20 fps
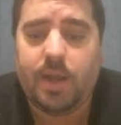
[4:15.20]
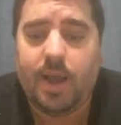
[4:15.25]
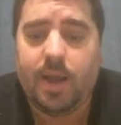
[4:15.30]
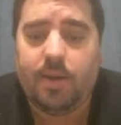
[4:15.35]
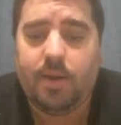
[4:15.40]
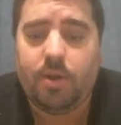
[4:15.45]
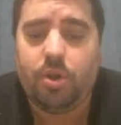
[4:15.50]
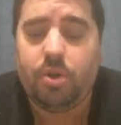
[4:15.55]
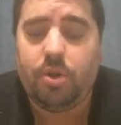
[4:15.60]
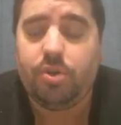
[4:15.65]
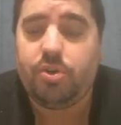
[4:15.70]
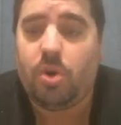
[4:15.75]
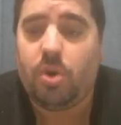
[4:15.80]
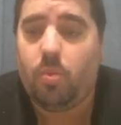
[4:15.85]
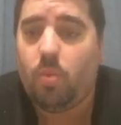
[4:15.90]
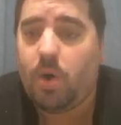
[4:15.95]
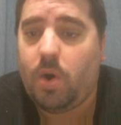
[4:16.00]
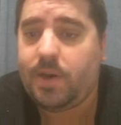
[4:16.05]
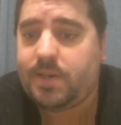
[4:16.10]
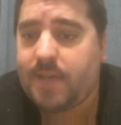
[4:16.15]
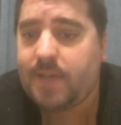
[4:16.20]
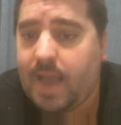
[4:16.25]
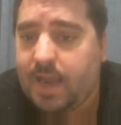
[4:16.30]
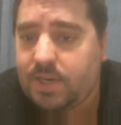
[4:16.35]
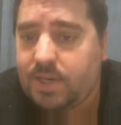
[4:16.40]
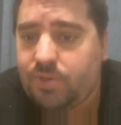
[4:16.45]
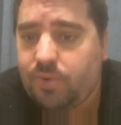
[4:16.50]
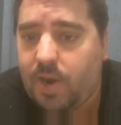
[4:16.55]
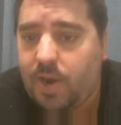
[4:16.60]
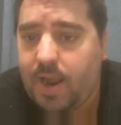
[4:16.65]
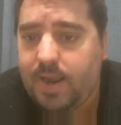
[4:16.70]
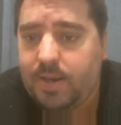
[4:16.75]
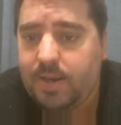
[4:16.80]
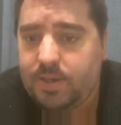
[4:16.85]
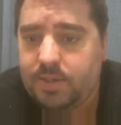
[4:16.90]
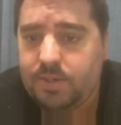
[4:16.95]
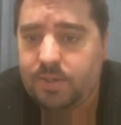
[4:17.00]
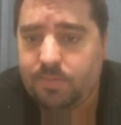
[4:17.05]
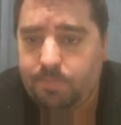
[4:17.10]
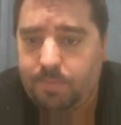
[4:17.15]
who's on what tax rate,
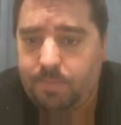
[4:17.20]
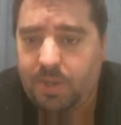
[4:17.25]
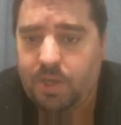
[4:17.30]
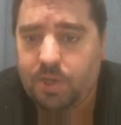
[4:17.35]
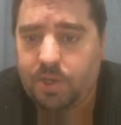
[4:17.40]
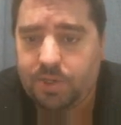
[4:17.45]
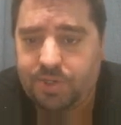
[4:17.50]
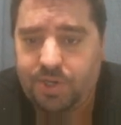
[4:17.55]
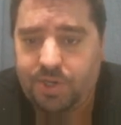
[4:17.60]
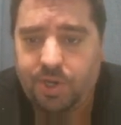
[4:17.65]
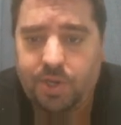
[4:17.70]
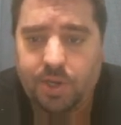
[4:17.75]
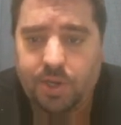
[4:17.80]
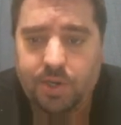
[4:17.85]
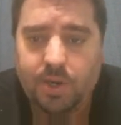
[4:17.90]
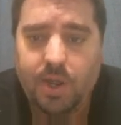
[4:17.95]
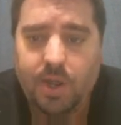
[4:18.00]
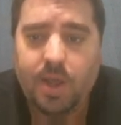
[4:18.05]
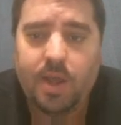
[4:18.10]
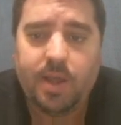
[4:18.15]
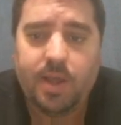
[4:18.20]
because you can